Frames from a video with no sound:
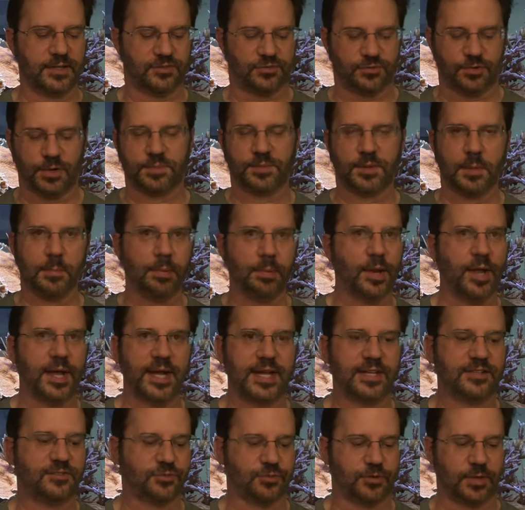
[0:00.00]
scrubbed the
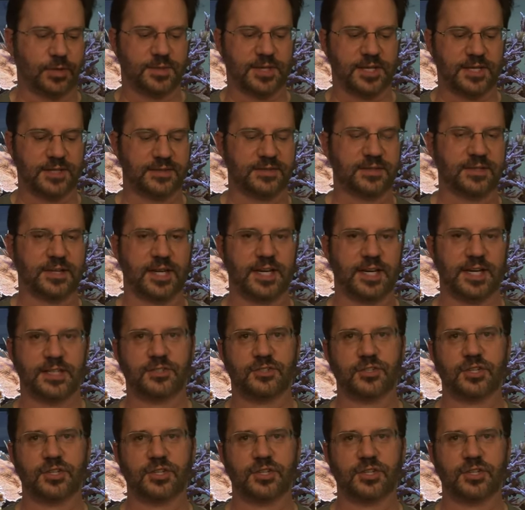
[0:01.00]
blade, scrubbed the inside,